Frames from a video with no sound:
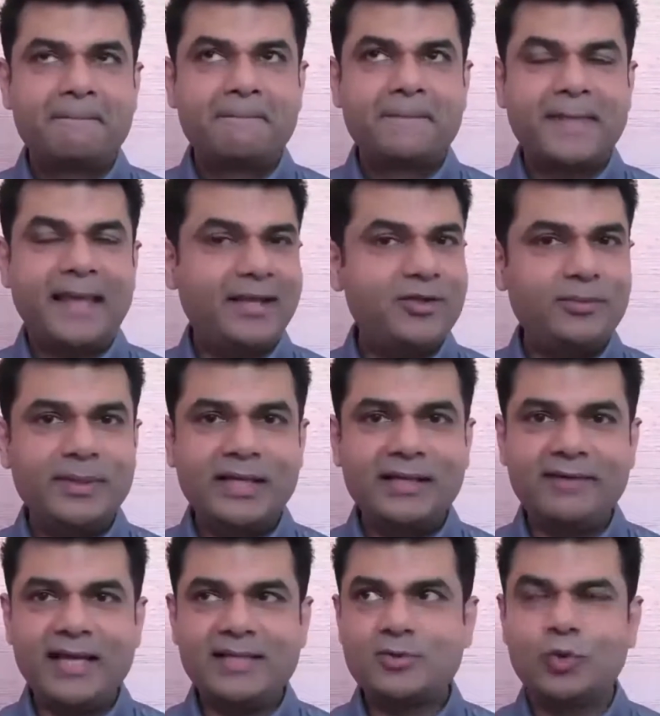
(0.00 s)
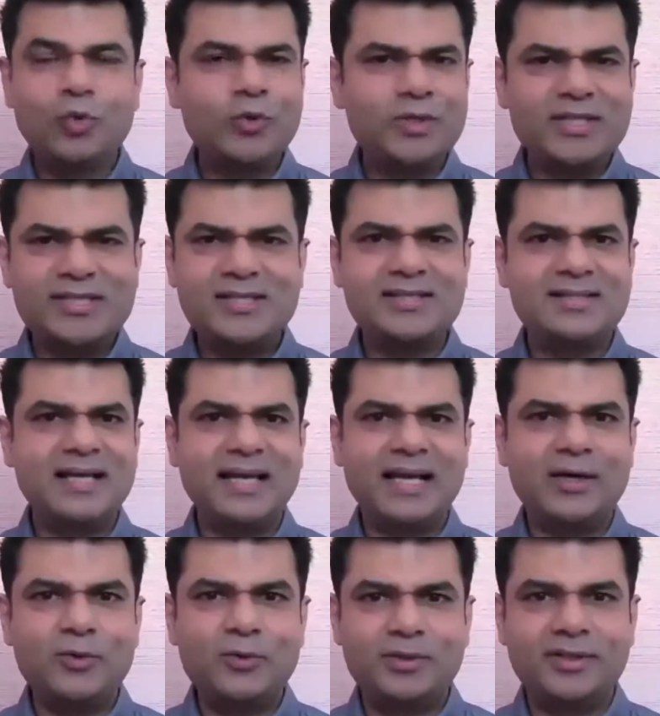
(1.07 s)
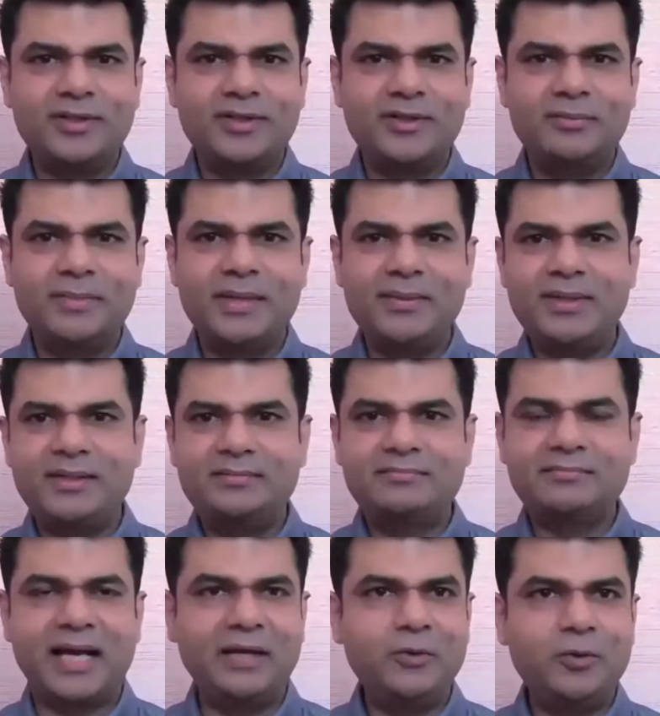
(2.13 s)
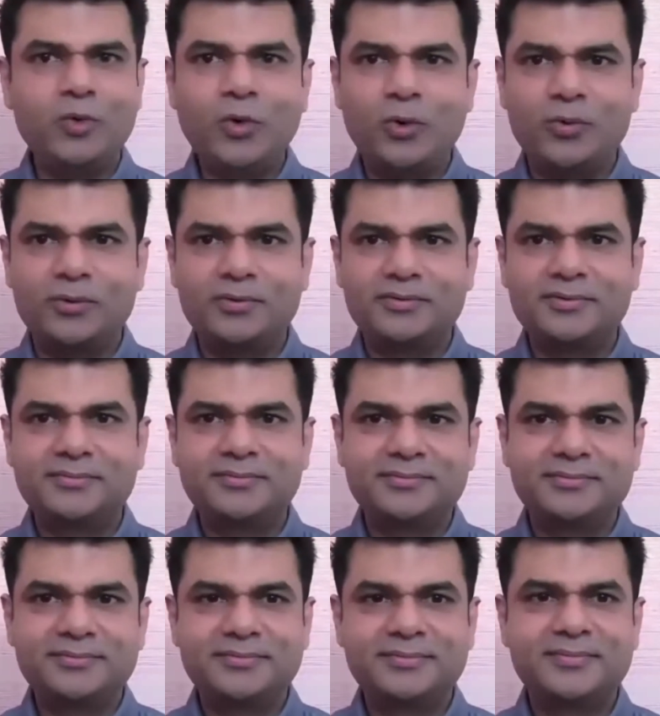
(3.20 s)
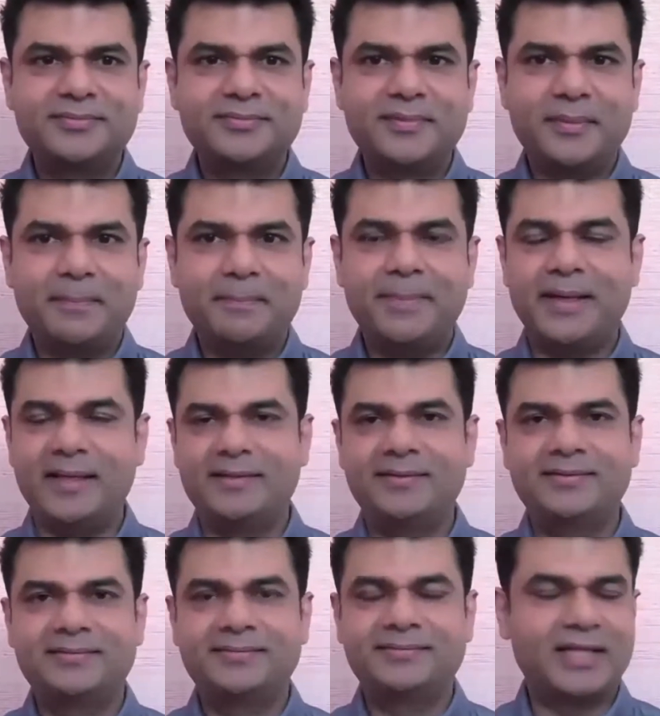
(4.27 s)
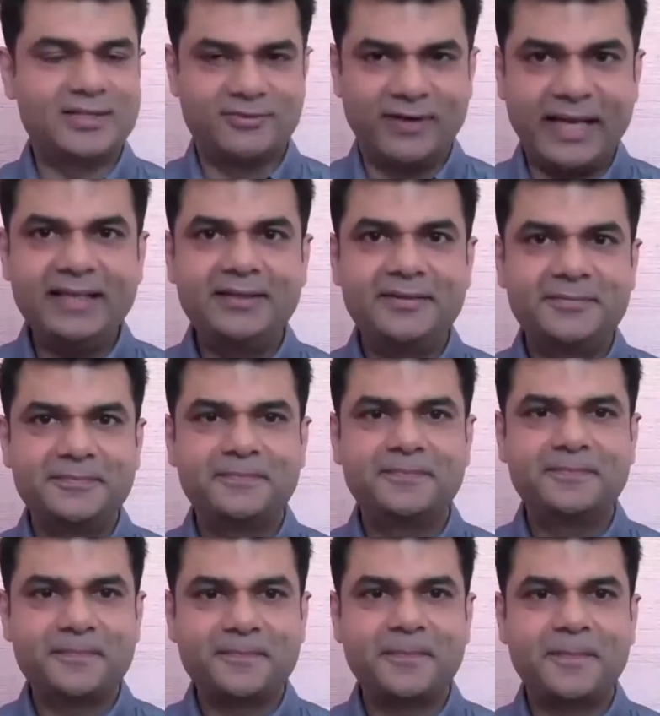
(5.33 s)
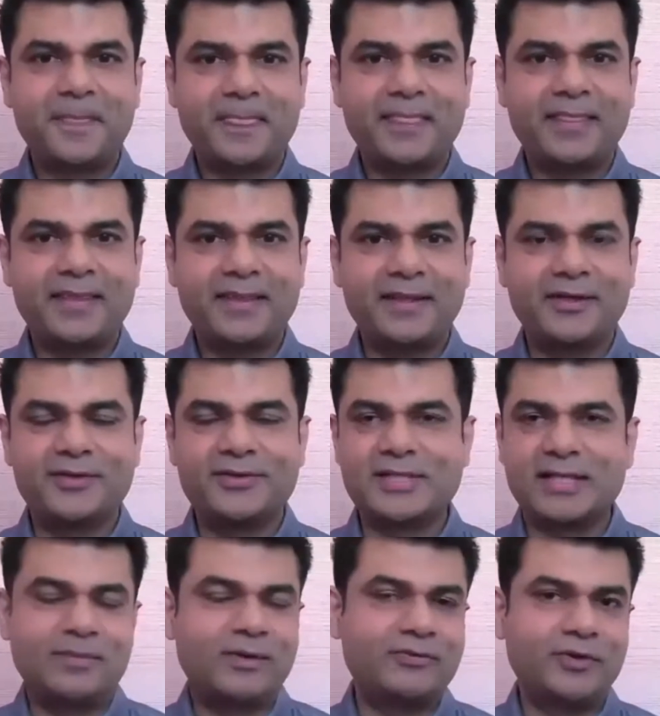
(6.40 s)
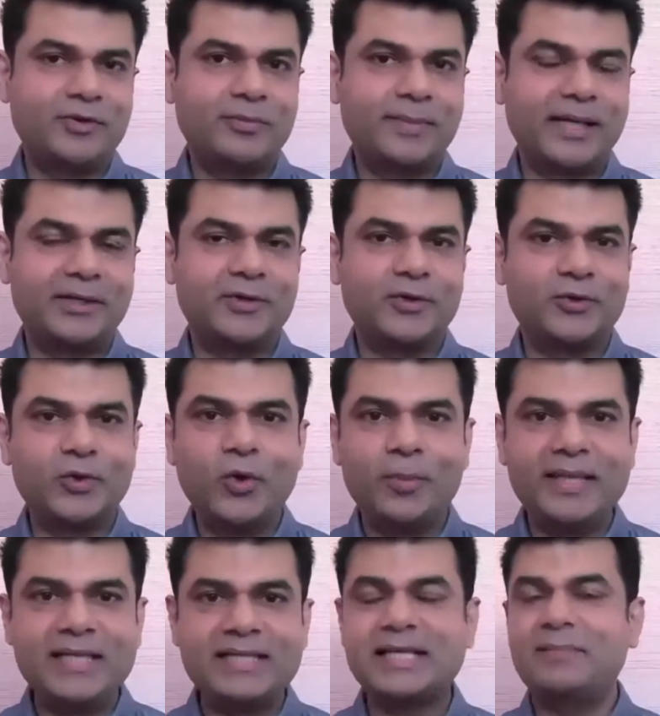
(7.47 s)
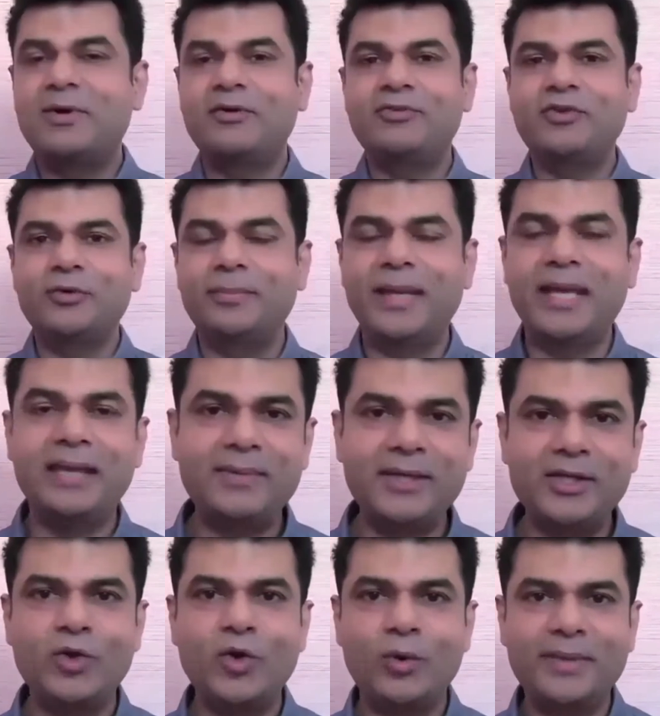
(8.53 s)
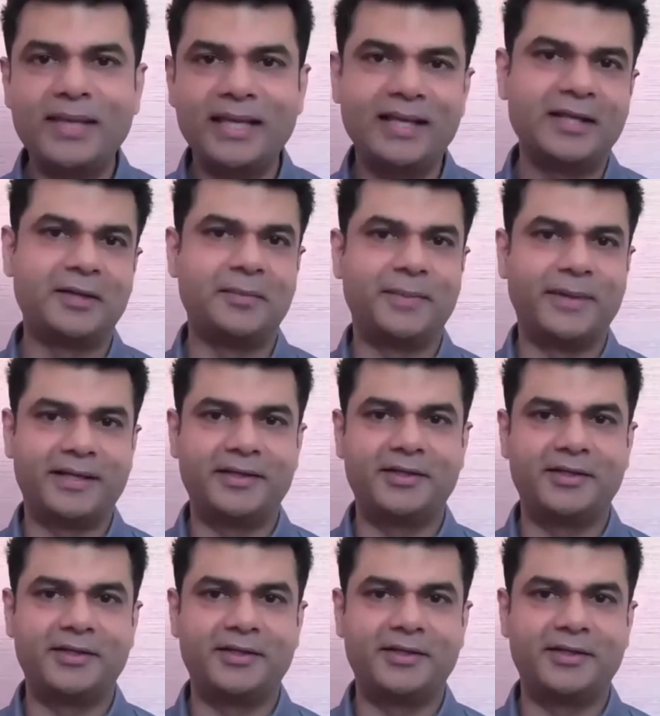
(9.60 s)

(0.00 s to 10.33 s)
And you might have asked, who is this guy Arun? Maybe I don't know, but that's fine. Some of you might not know me. Some of you maybe know me a little bit.